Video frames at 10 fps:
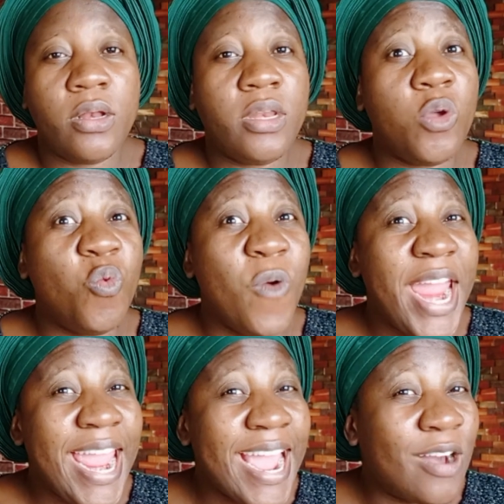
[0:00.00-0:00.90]
the
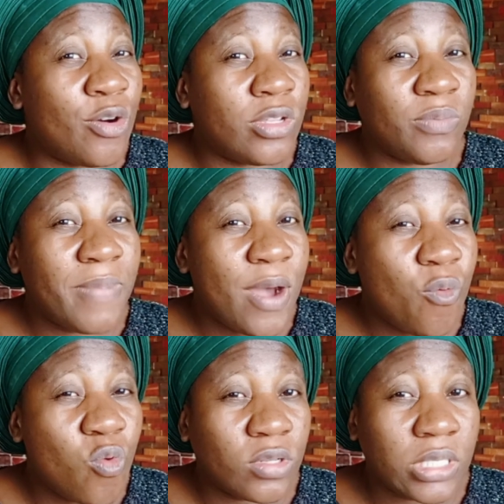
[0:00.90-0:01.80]
way her
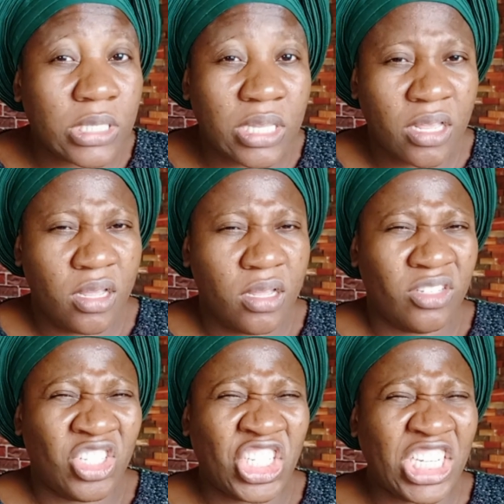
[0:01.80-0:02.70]
husband was
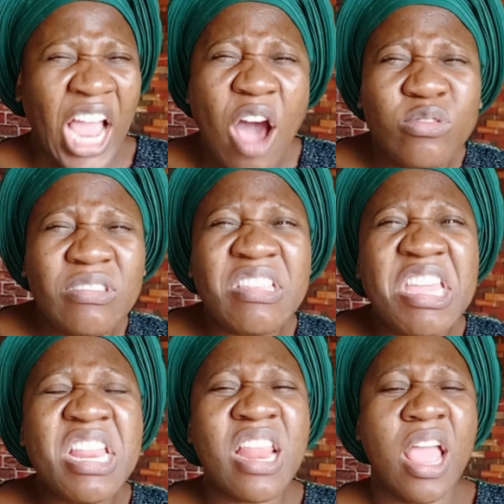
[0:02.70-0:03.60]

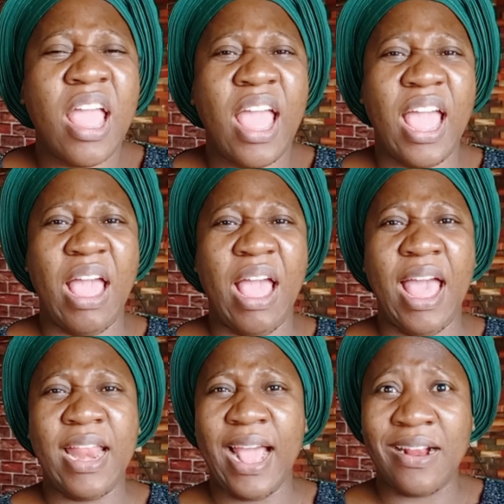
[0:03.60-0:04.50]
shouting
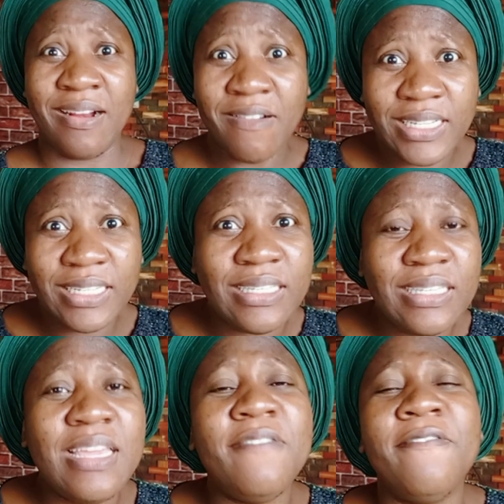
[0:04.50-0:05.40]
and
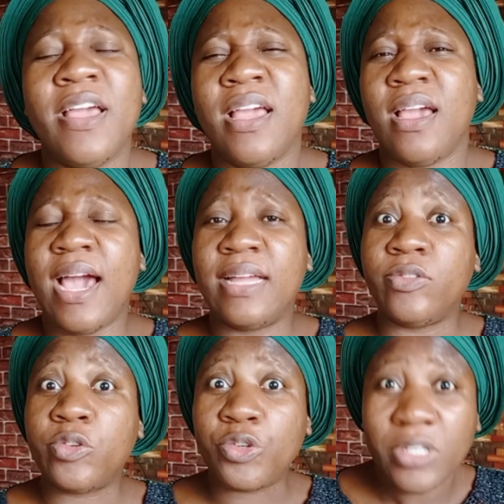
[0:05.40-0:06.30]
aggressive
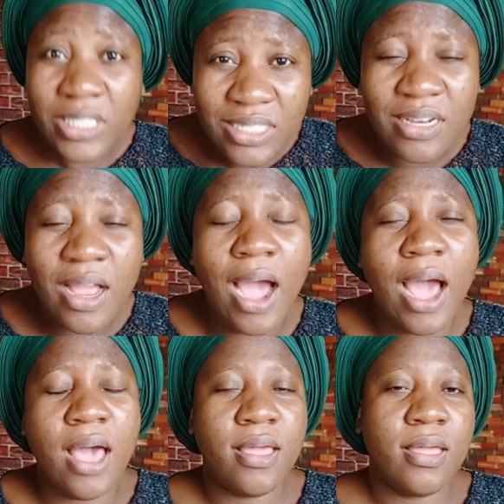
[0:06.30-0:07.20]
and treating
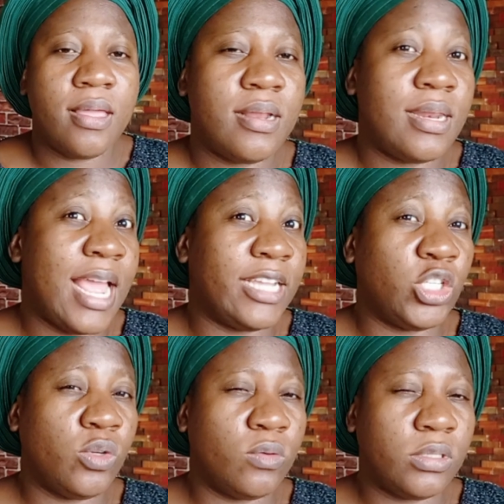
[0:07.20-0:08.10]
her like
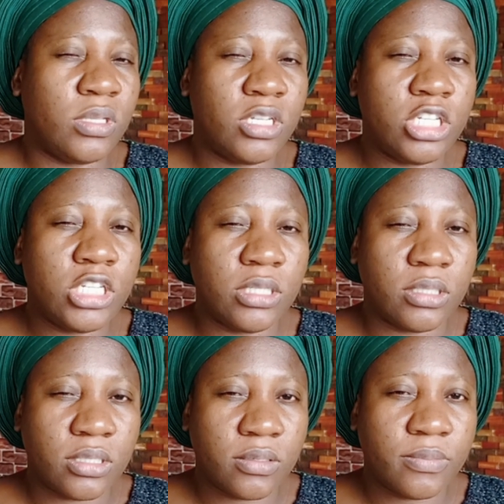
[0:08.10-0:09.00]
she was
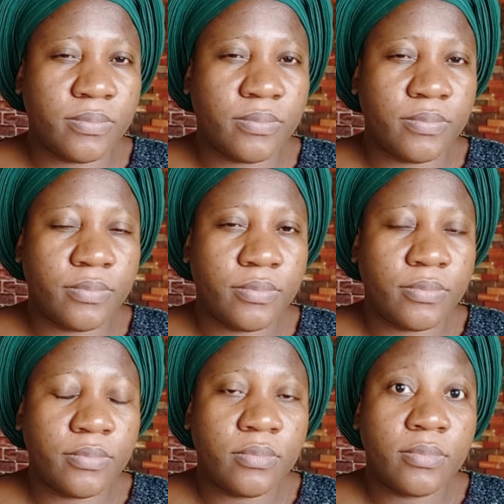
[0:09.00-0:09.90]
shit,
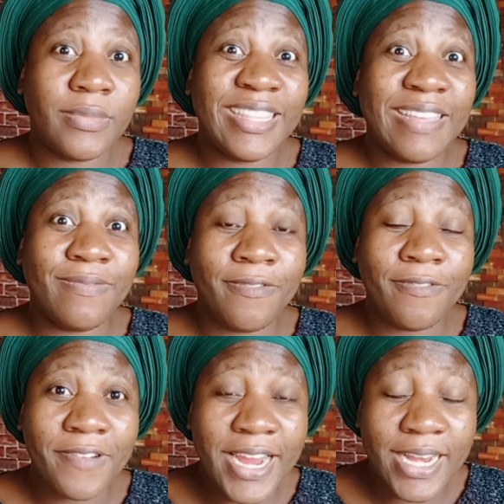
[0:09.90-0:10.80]
the
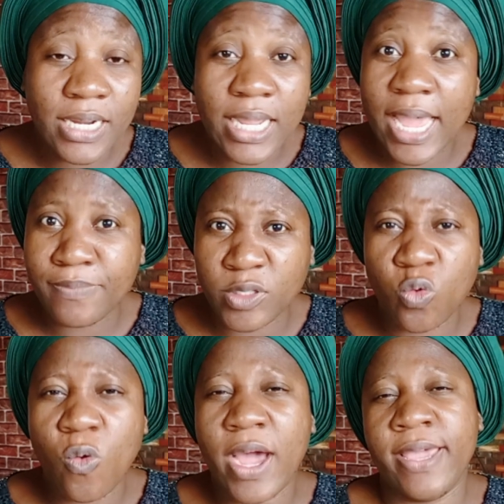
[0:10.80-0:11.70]
friend kept
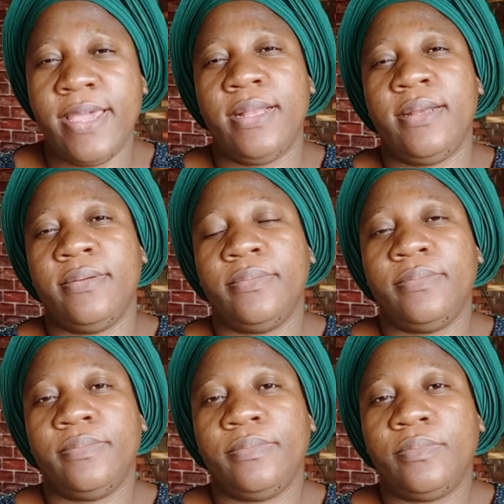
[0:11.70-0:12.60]
quiet
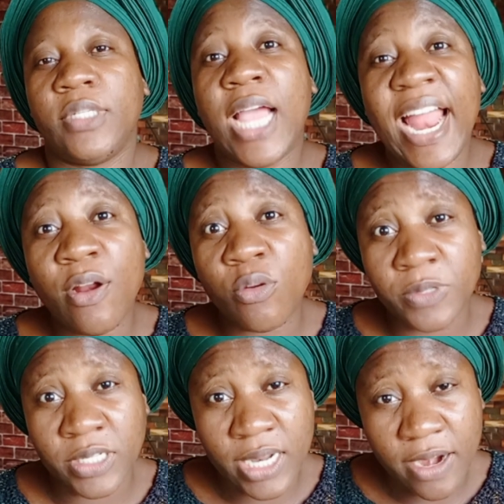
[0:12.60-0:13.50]
and
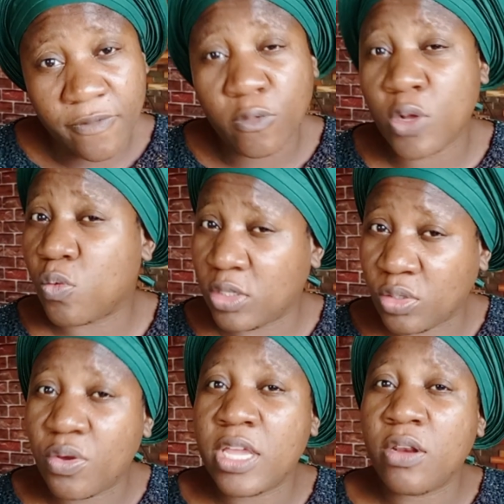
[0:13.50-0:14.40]
observed what was
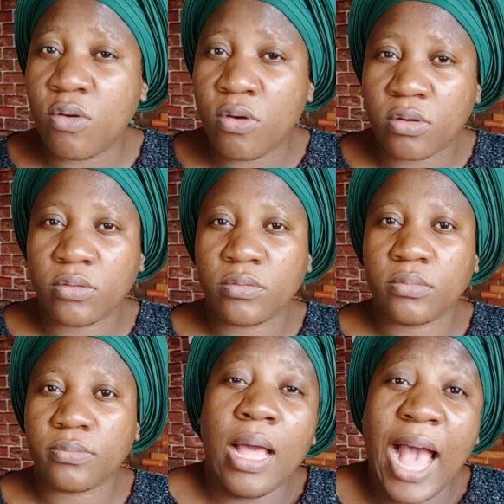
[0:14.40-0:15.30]
going on.
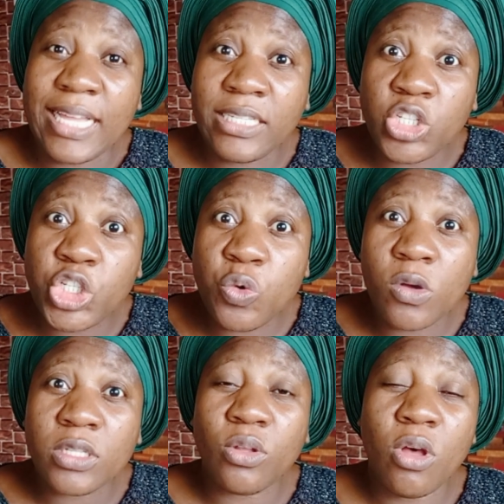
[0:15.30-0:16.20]
As she
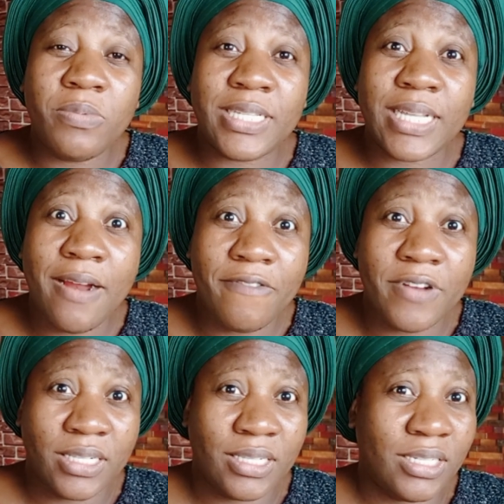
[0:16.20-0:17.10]
was
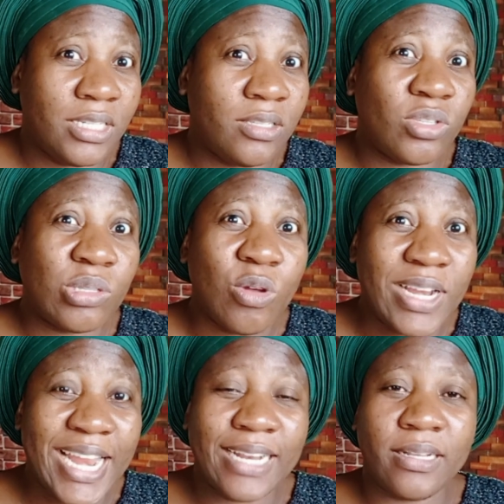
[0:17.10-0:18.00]
observing, she
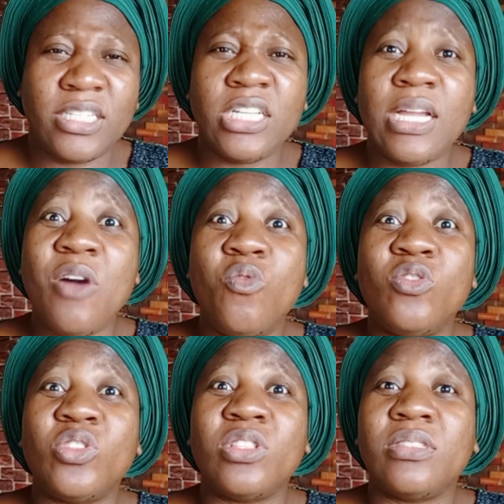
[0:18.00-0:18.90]
saw that Chika
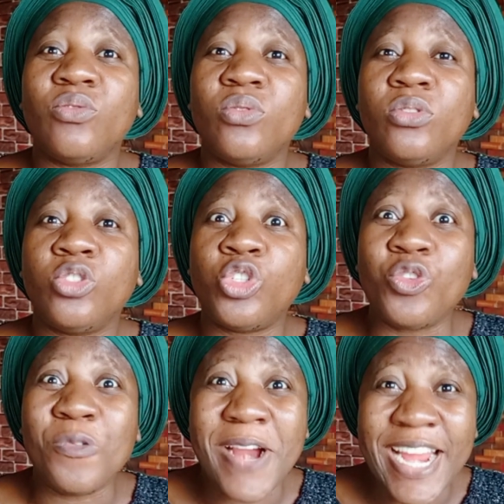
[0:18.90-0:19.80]
was
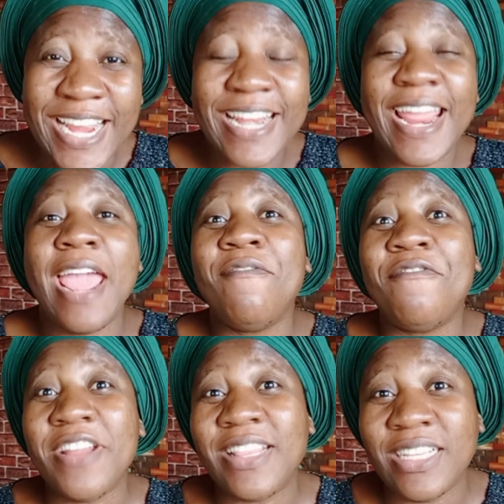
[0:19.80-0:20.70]
trying
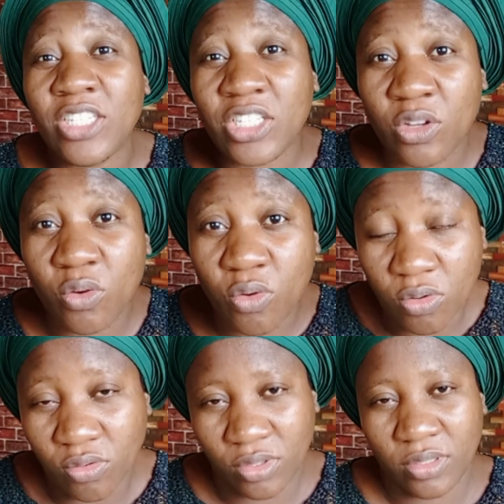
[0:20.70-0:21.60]
everything she
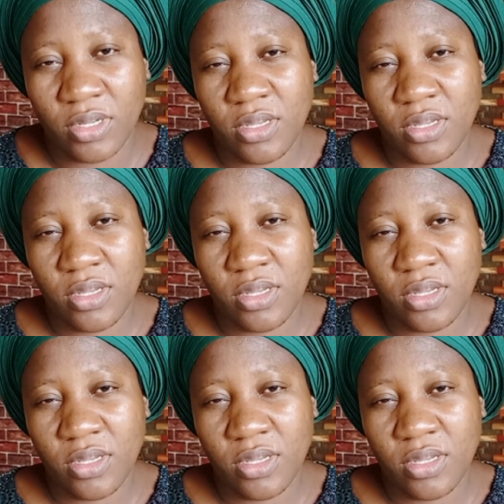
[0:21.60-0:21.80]
could